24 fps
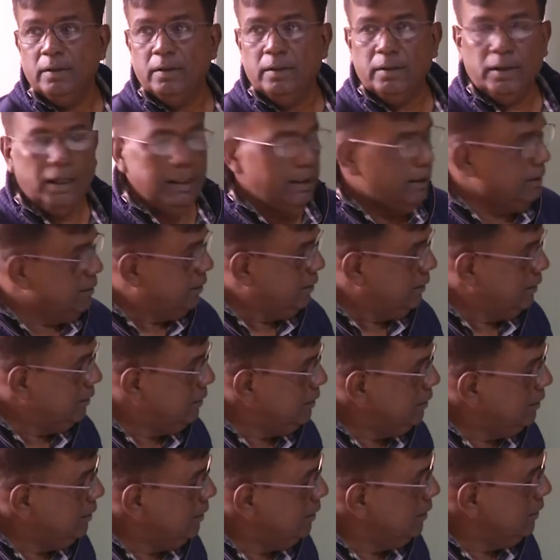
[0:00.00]
Right?
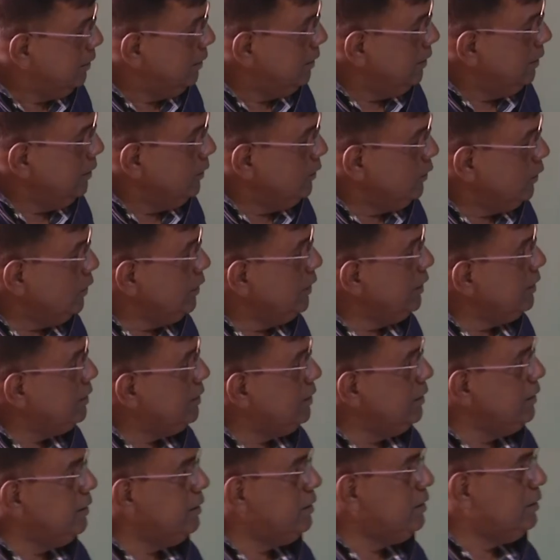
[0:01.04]
So this
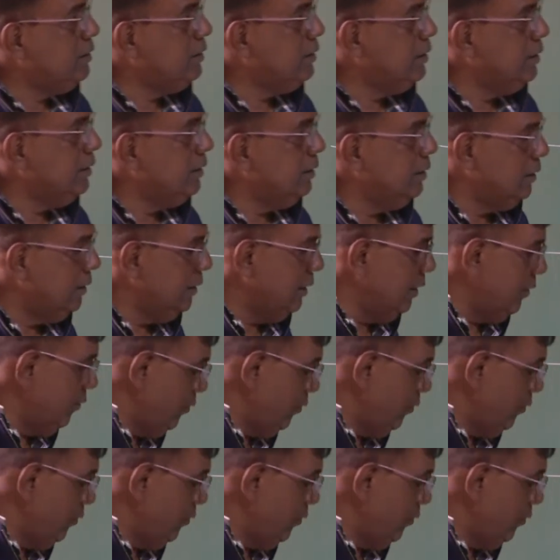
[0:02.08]
is the